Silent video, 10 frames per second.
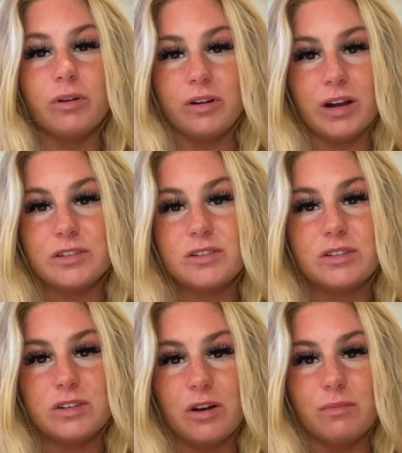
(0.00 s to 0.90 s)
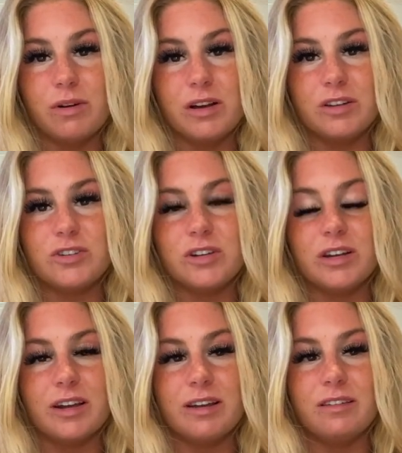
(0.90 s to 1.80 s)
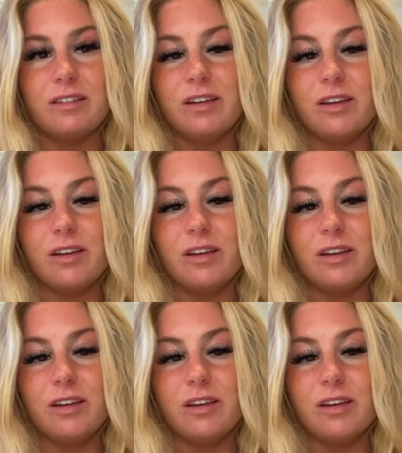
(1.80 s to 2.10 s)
progressed so much and